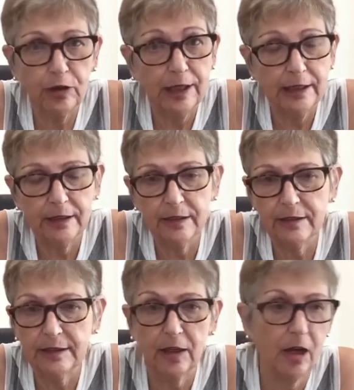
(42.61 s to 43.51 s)

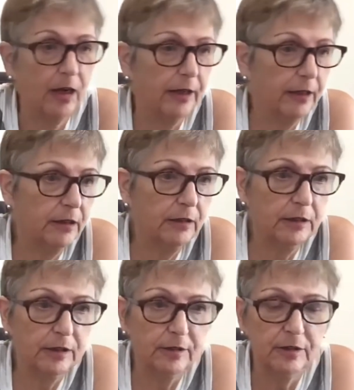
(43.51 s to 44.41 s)
Hernandez and Anna,
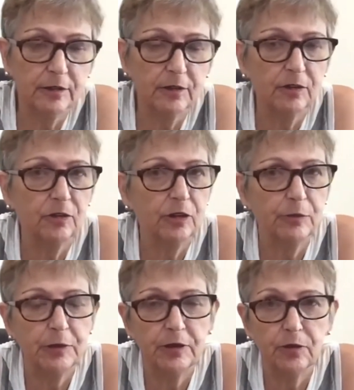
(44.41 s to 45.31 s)
his
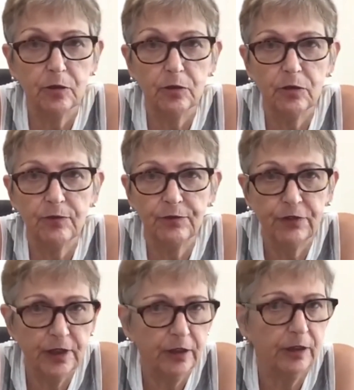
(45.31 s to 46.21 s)
assistant, have been so
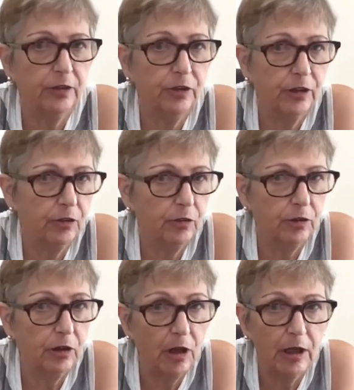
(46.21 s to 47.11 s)
very gentle
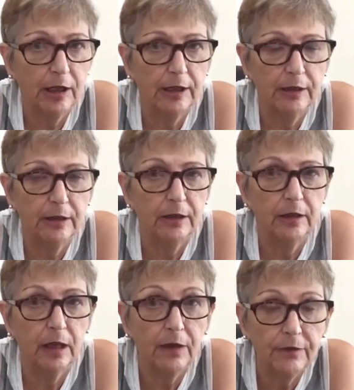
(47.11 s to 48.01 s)
and kind
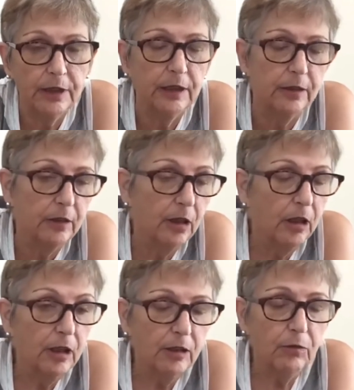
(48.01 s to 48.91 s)
and loving and
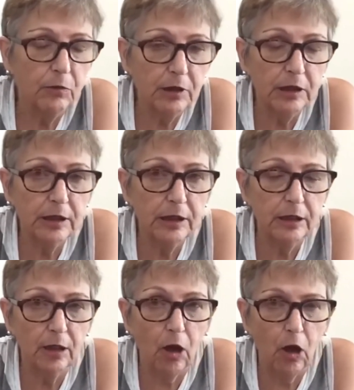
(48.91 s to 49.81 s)

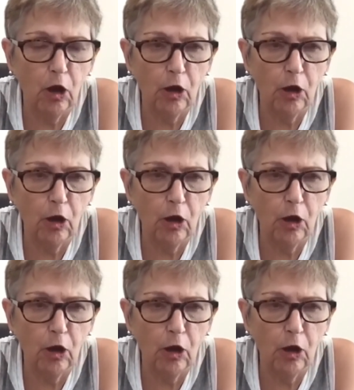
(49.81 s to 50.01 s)
really